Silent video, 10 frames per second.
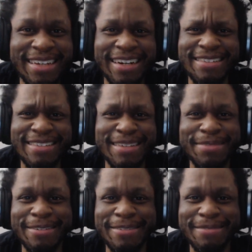Also, that
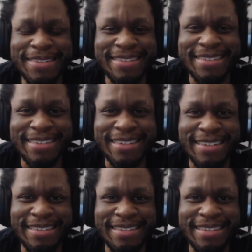platform is just like
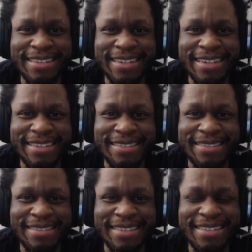constantly in
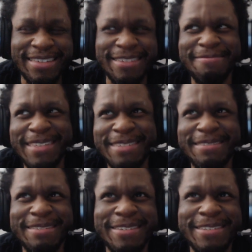chaos, and it's like, is it
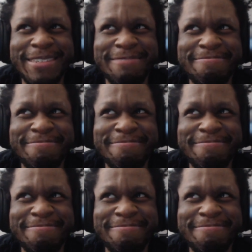really worth it?